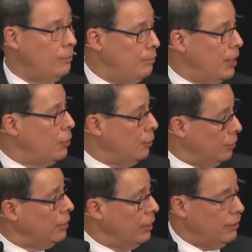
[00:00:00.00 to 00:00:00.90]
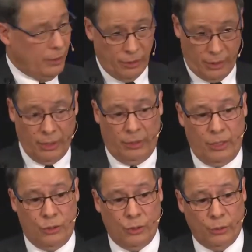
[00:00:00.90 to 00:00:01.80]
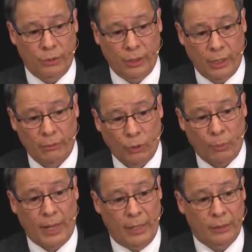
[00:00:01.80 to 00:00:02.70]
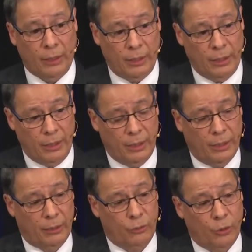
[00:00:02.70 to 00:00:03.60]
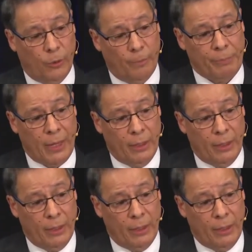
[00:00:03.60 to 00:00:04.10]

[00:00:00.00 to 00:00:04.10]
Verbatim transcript: and bingo, they, they, they show the abnormality in there. So